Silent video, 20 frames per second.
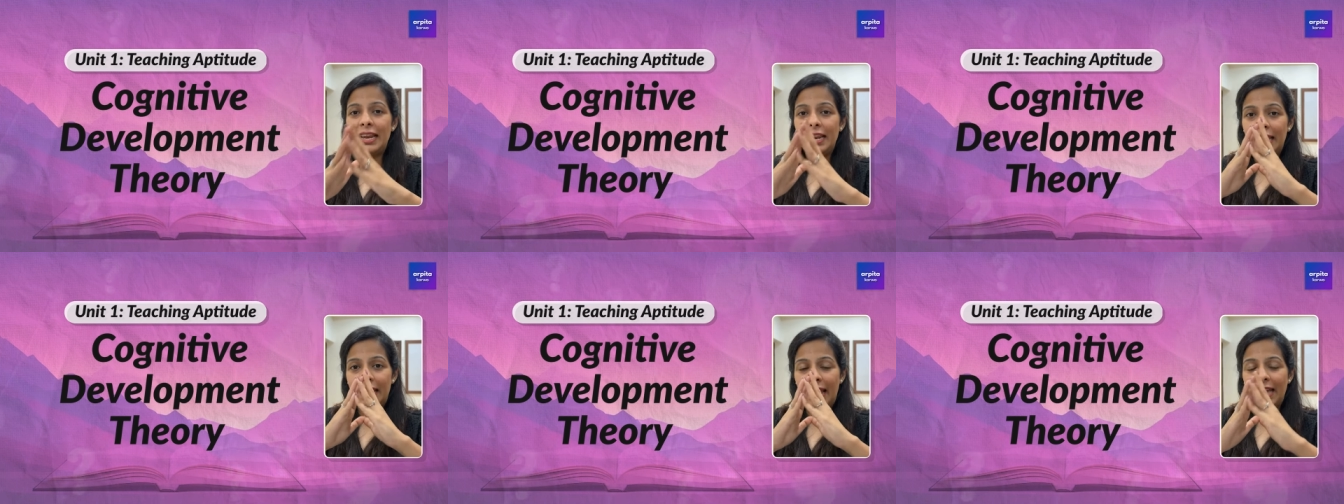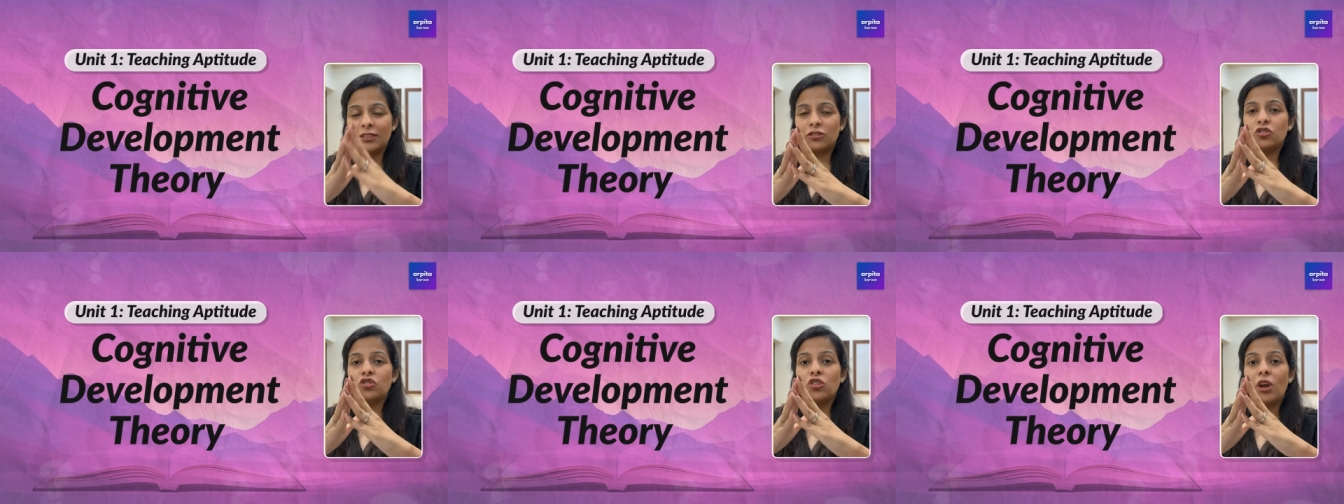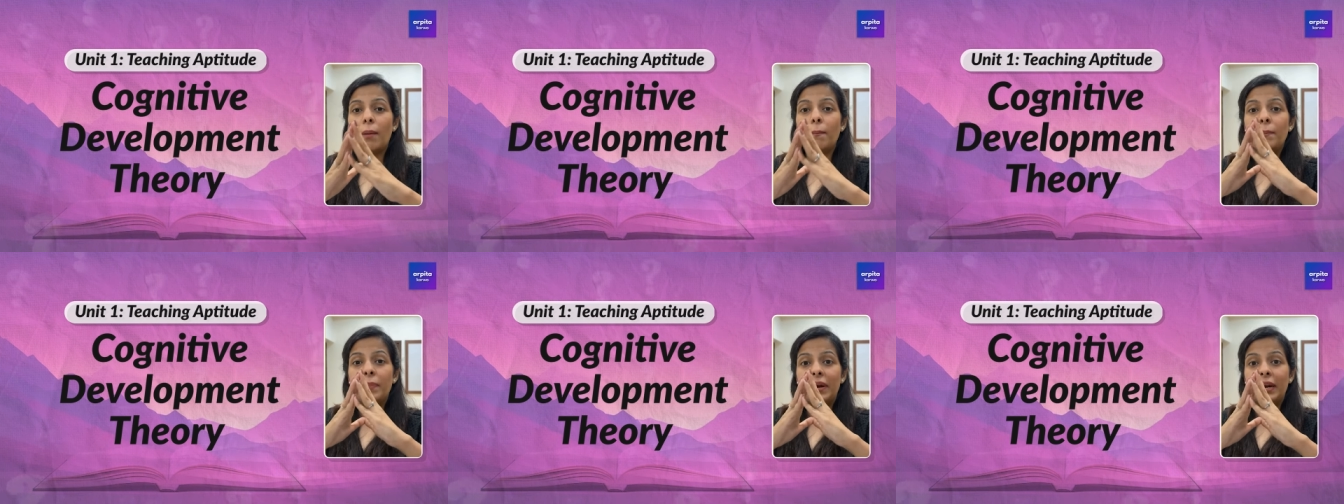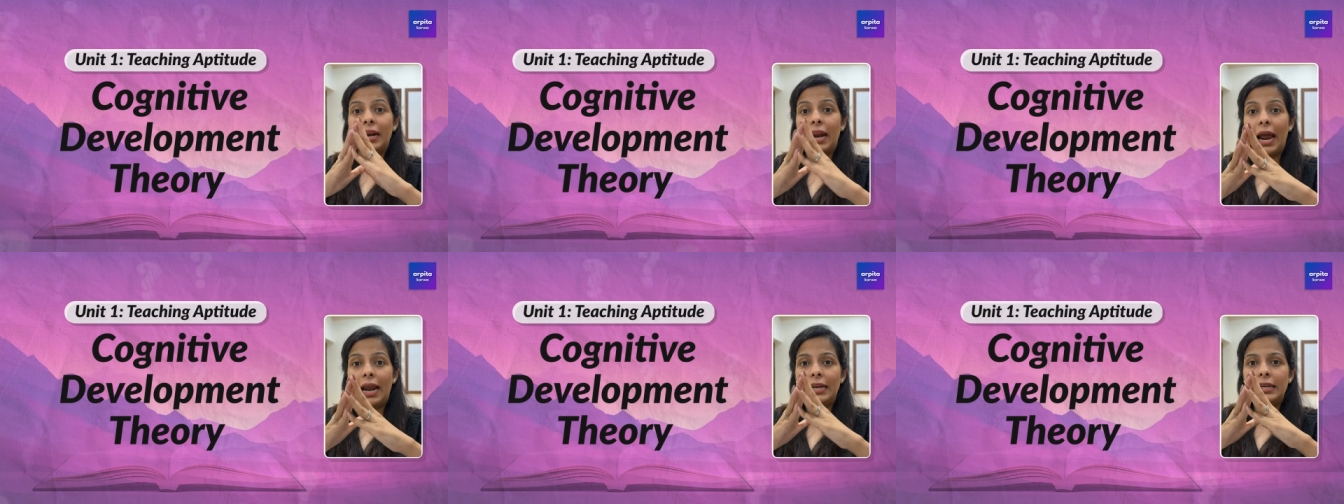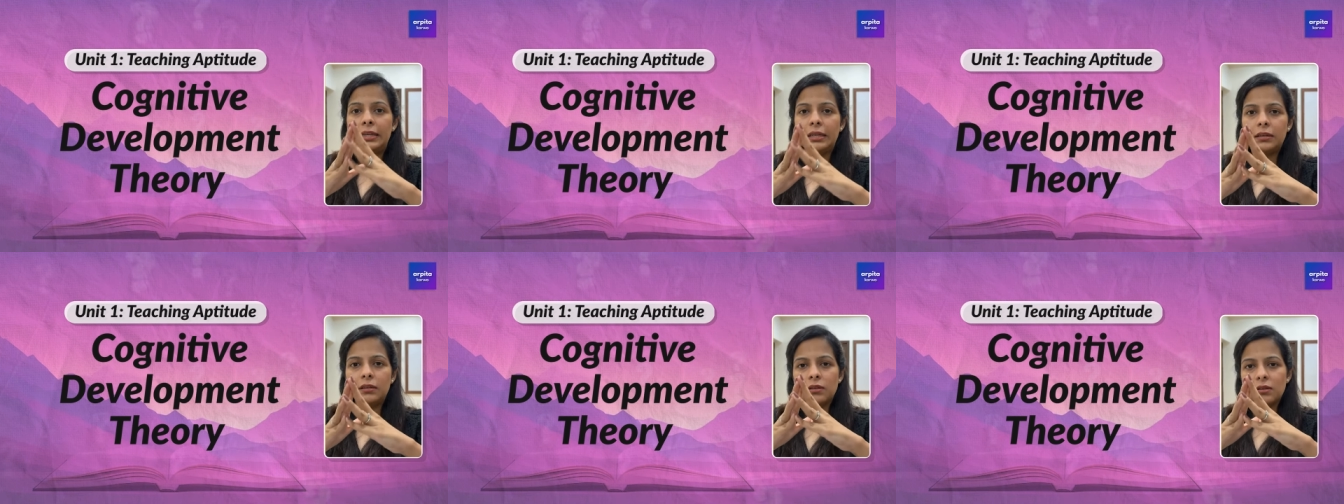let's jump
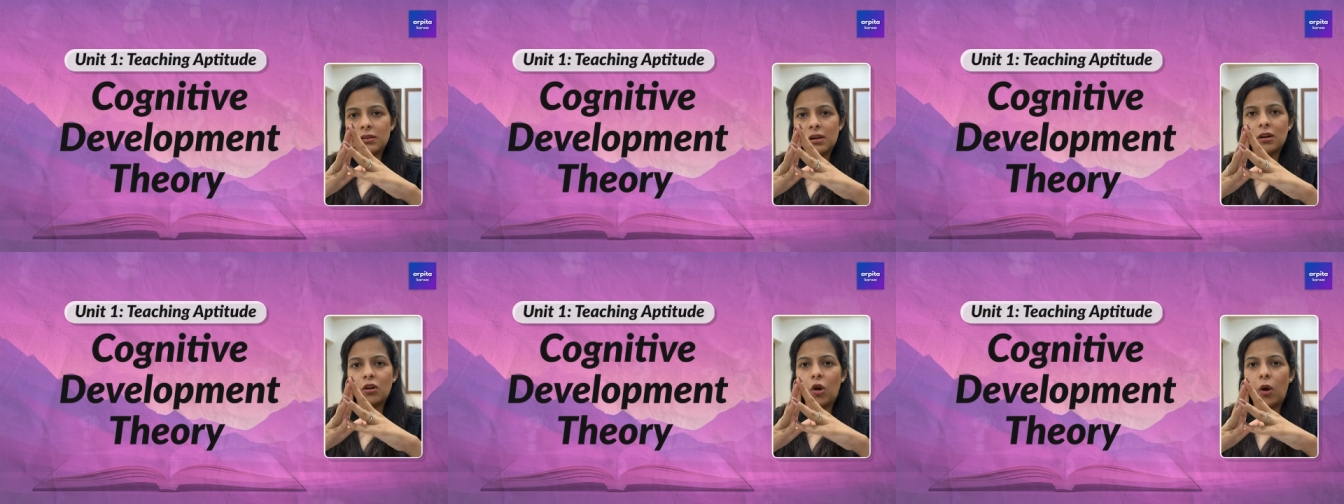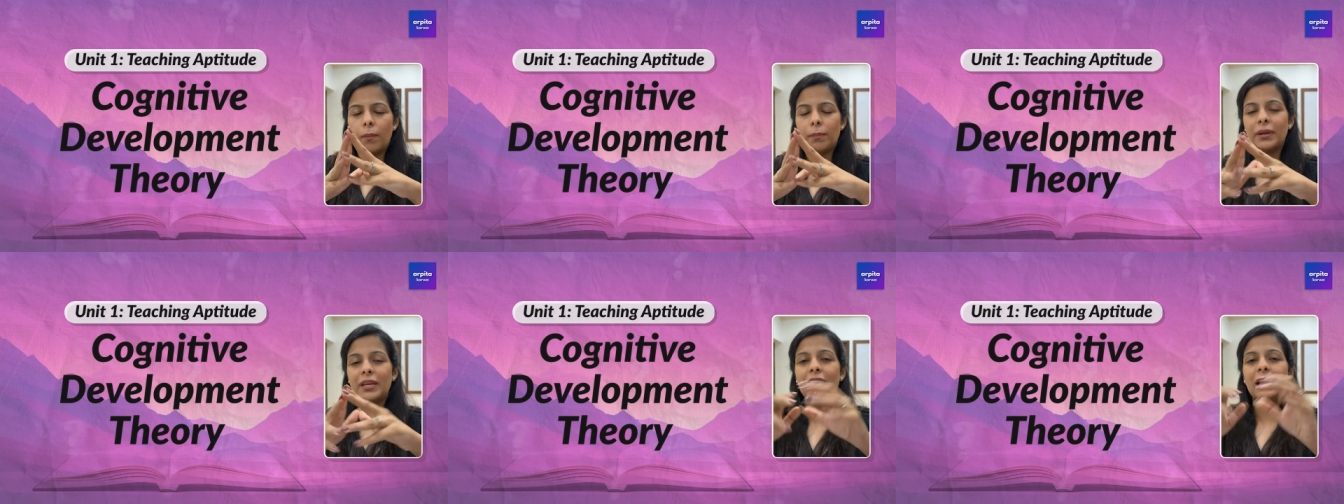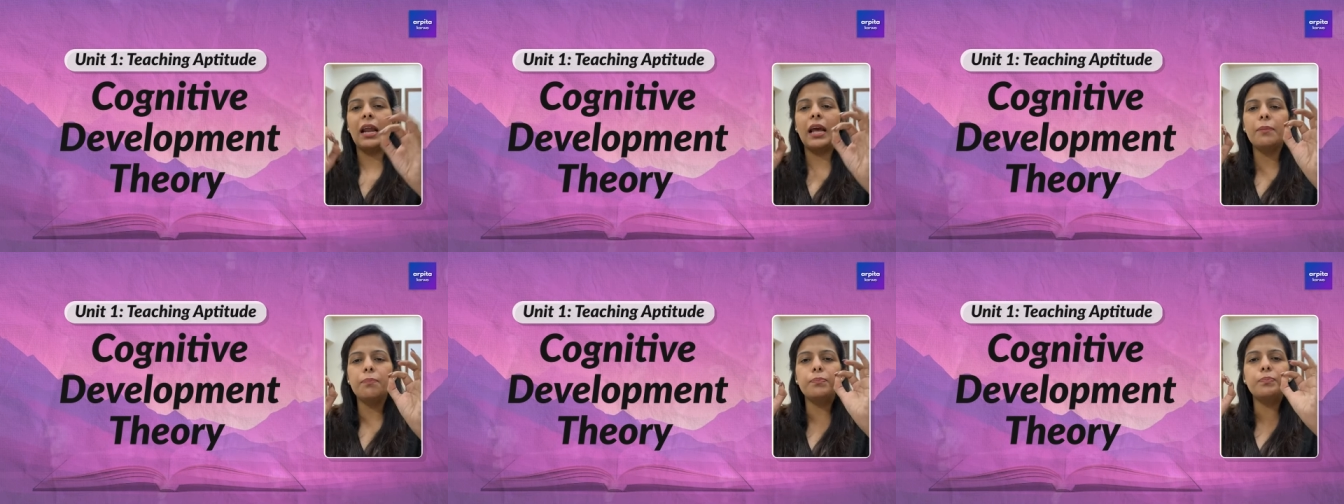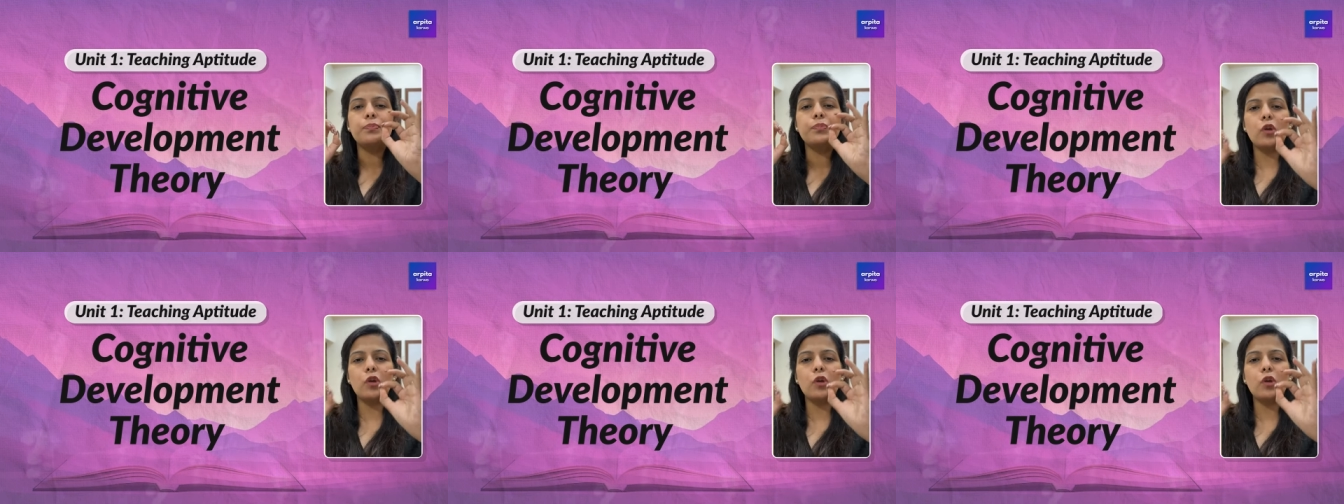right into the topic and I